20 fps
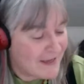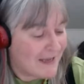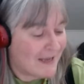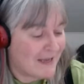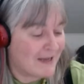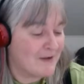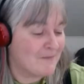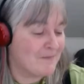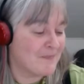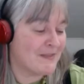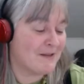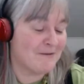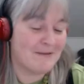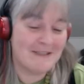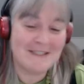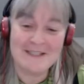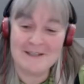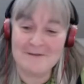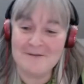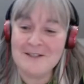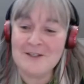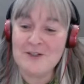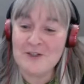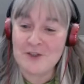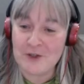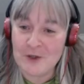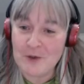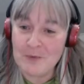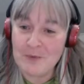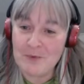Um, there is there is a
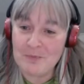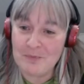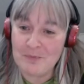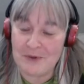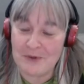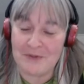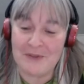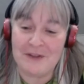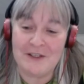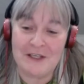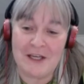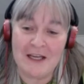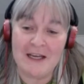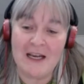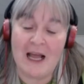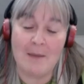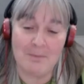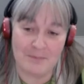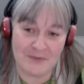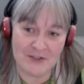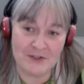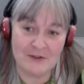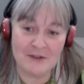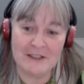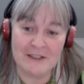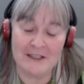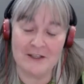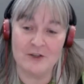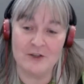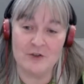German book that I
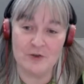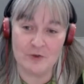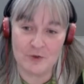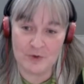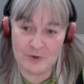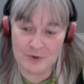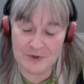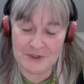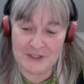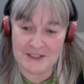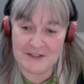absolutely adored